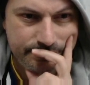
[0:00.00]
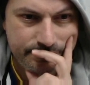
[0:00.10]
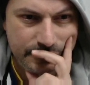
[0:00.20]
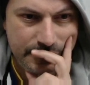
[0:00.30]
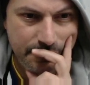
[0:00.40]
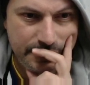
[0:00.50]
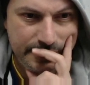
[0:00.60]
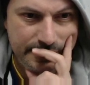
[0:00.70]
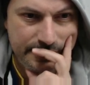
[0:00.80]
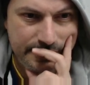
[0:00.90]
We don't want
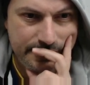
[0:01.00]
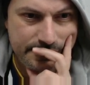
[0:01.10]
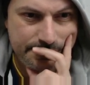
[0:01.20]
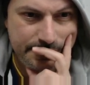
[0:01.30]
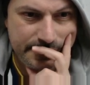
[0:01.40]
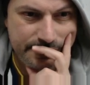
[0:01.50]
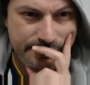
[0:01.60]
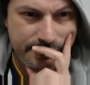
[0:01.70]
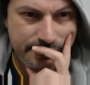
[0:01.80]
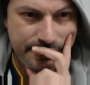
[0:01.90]
anything else but the
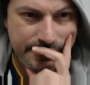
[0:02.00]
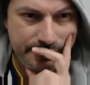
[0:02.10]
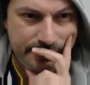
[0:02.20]
flooring.